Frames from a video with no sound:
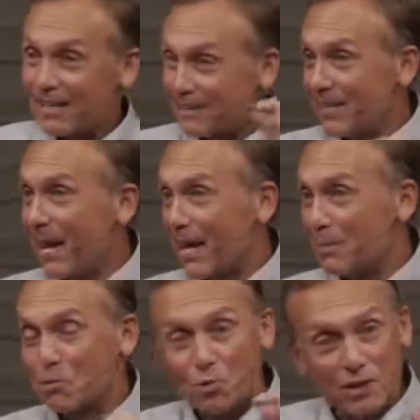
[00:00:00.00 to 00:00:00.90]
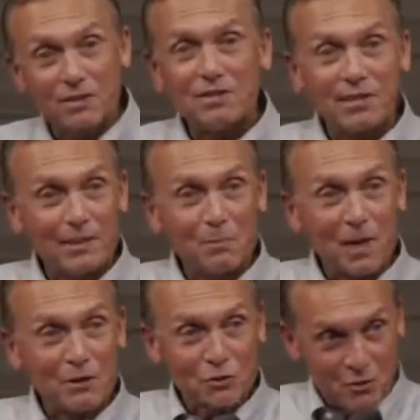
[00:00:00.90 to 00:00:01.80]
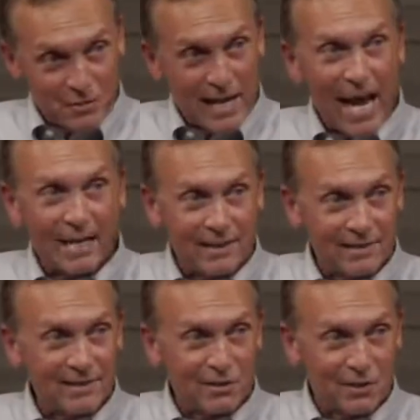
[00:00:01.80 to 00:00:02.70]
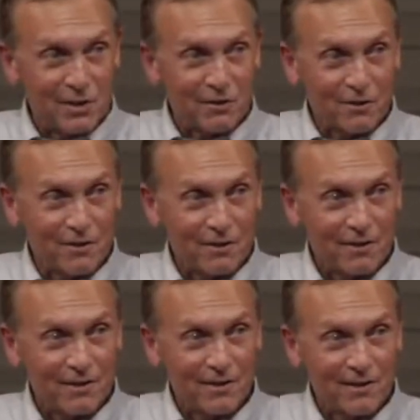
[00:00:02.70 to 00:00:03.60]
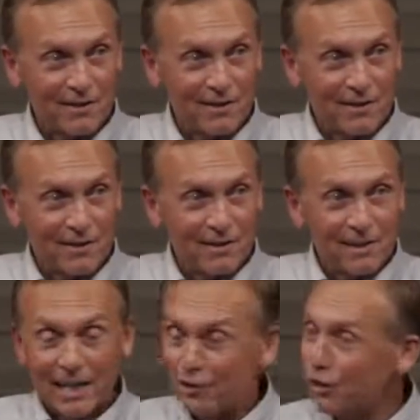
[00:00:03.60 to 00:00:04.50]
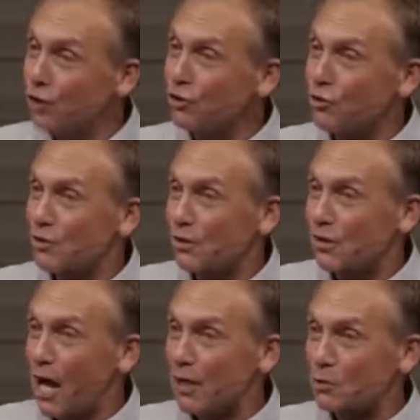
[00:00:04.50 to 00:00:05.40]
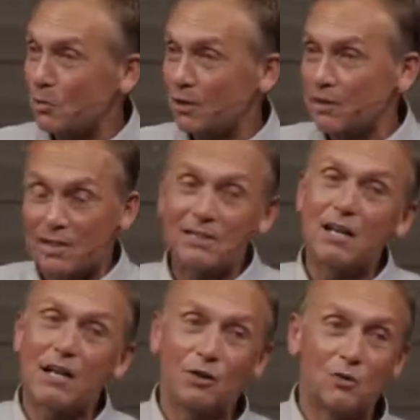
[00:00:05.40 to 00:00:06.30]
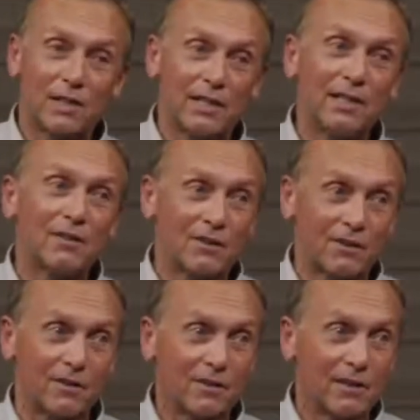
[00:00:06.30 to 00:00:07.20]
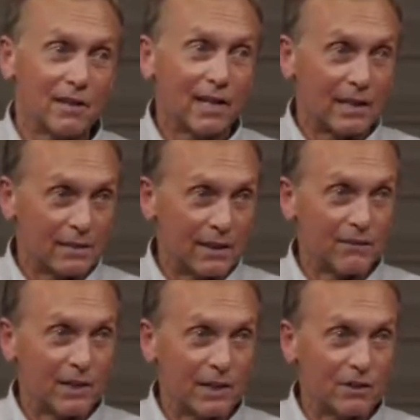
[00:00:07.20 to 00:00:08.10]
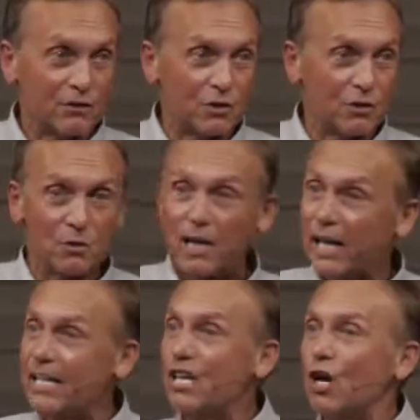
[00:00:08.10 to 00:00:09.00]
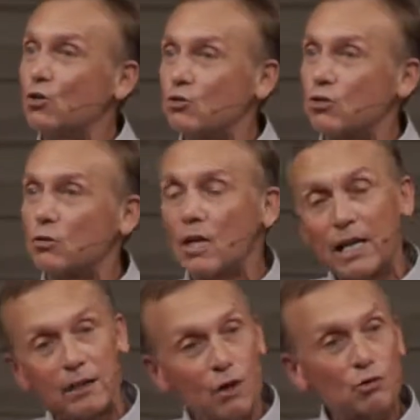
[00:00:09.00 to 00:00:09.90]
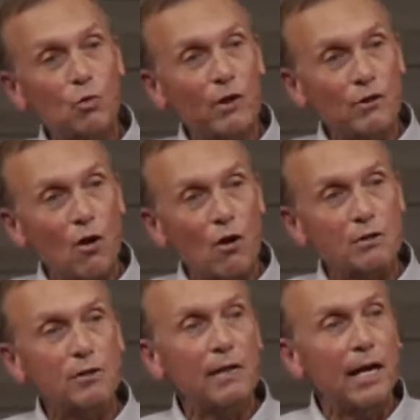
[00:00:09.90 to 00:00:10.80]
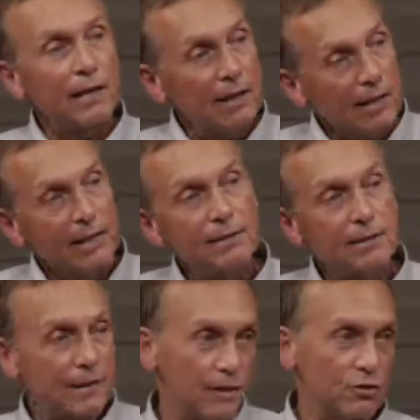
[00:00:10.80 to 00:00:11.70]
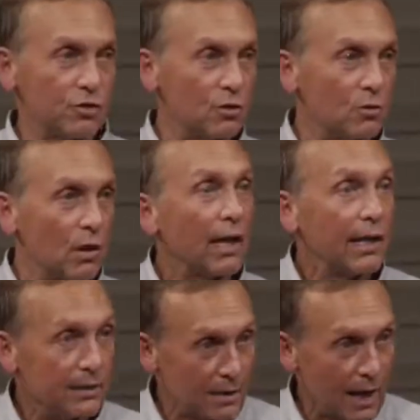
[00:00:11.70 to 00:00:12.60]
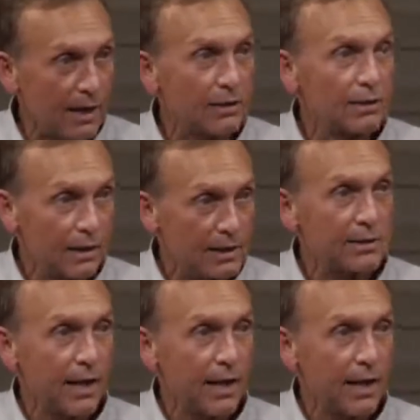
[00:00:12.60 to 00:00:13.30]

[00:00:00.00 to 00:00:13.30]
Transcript: that at times we just need to make sure daddy's still here. And the good news of the gospel is he's not only here and living in you, he knows you, he knows where you are today, he sees you, he's got